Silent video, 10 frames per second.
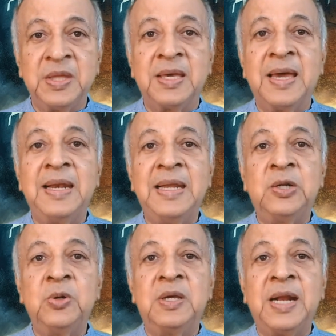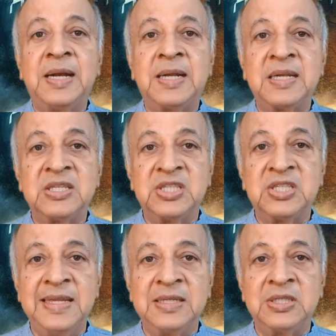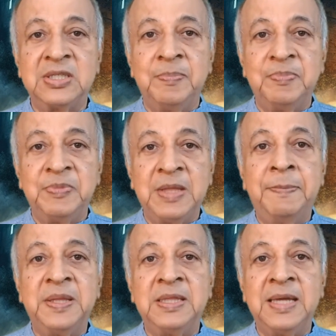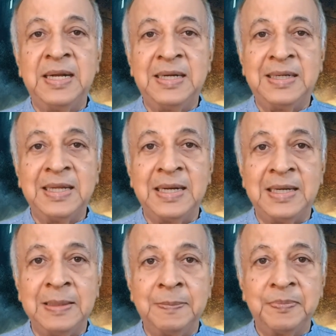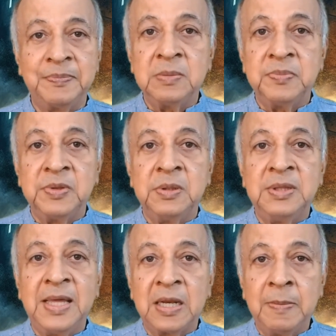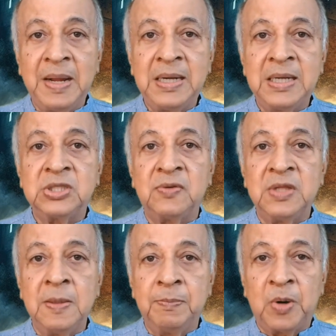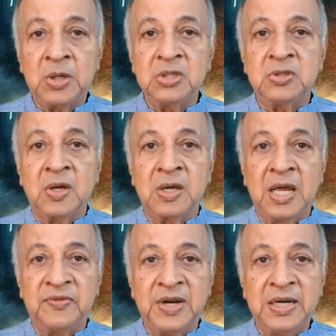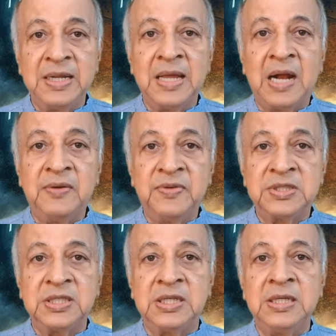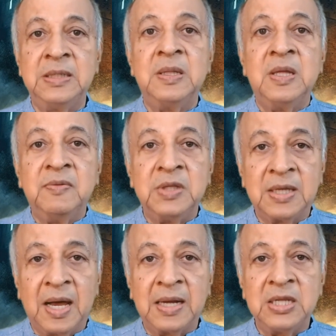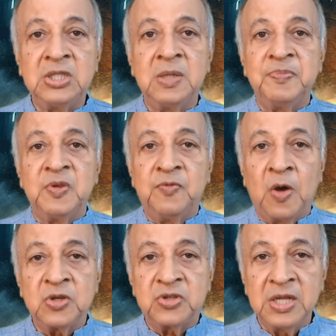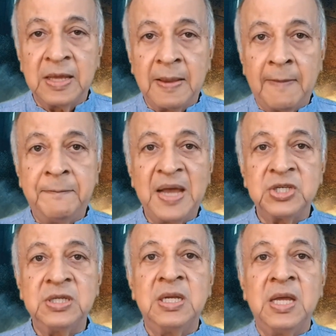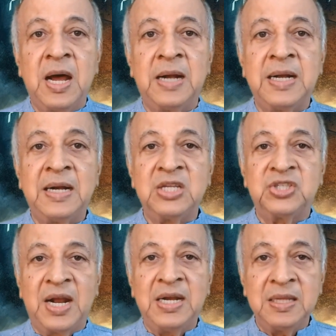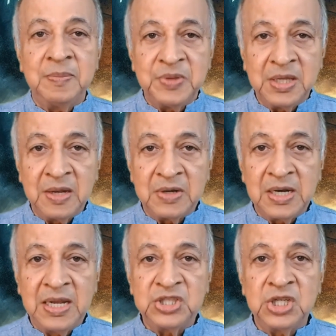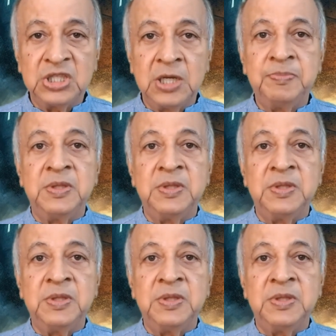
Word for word: can lead to greater resilience, empathy, and integrity. They remind us of the importance of confronting adversity with courage, fostering compassion and understanding in our relationship